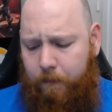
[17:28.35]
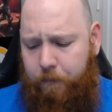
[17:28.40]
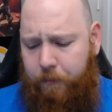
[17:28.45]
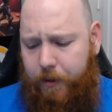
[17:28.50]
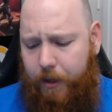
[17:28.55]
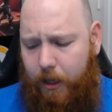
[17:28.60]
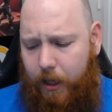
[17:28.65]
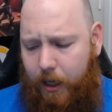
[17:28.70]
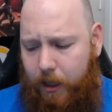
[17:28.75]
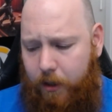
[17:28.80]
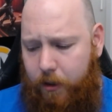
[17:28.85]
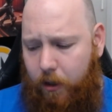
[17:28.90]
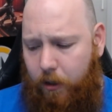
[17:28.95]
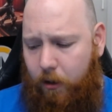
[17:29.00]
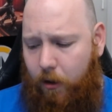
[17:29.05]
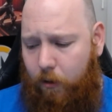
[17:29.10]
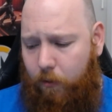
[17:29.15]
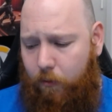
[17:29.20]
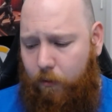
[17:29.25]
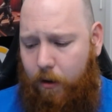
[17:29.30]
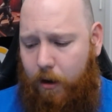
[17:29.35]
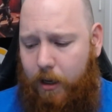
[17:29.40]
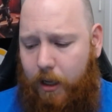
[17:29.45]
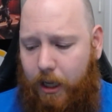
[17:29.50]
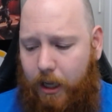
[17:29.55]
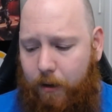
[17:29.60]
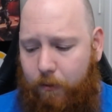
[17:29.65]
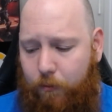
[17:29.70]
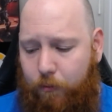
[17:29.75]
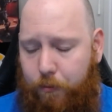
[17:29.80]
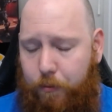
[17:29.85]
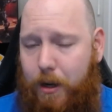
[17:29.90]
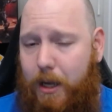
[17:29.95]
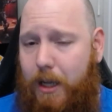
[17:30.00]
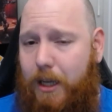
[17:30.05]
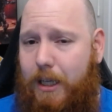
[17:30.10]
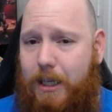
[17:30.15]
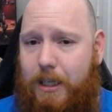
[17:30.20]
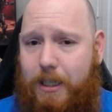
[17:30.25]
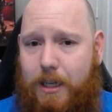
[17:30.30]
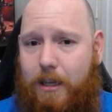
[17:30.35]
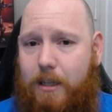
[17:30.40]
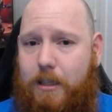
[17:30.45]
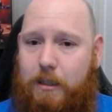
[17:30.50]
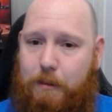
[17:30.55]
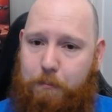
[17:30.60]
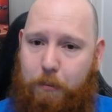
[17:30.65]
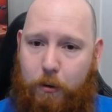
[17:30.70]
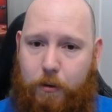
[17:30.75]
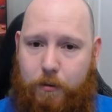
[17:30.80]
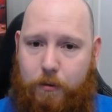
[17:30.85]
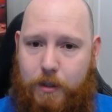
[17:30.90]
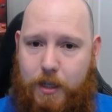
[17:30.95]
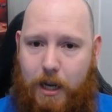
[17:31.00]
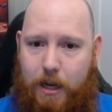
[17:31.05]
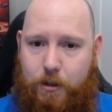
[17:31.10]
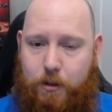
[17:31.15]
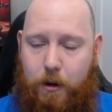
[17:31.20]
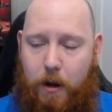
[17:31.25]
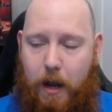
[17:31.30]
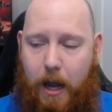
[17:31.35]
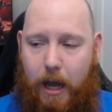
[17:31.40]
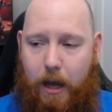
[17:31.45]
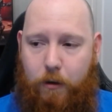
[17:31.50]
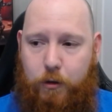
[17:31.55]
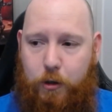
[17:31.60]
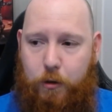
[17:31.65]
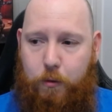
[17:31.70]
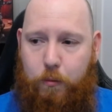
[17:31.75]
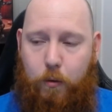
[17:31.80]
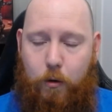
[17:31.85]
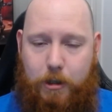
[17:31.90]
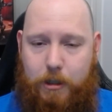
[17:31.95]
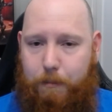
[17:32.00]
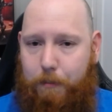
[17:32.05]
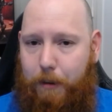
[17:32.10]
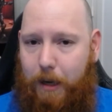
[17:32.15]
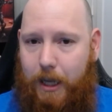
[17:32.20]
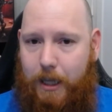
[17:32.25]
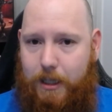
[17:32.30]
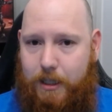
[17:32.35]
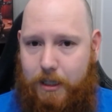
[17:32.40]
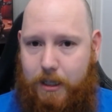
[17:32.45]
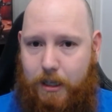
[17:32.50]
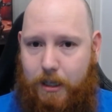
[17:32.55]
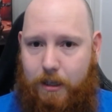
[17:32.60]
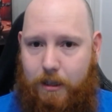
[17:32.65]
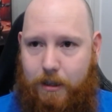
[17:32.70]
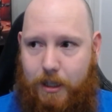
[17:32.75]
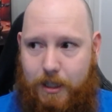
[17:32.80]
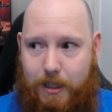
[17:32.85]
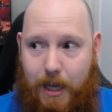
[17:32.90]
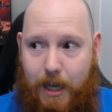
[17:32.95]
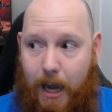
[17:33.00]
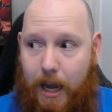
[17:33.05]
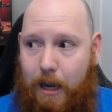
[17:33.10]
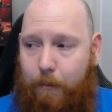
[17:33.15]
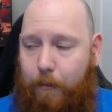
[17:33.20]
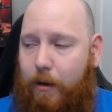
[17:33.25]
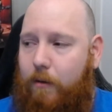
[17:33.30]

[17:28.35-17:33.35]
In the long run, it really does boil down to how you want to play this game.